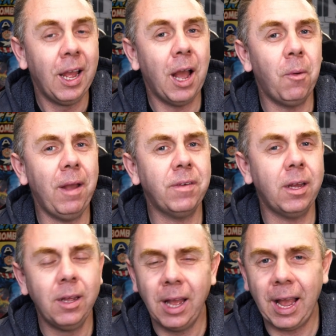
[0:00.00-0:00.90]

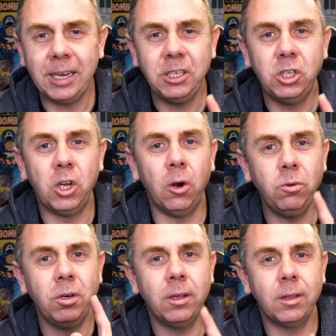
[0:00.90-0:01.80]
However, I
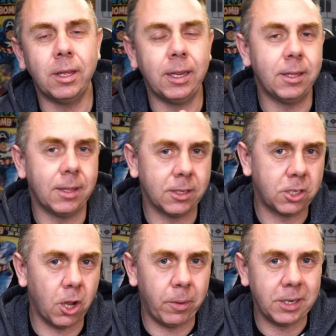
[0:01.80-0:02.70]
don't think that's
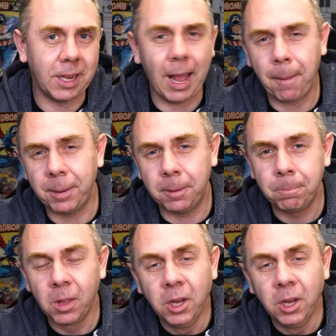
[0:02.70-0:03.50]
going to happen.